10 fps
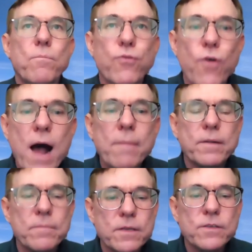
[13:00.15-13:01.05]

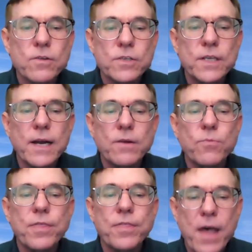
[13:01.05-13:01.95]
problems associated
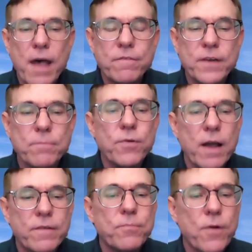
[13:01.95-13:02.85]
with theft and
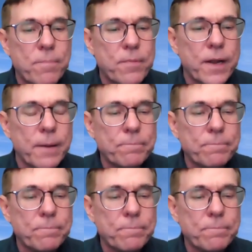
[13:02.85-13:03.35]
private property.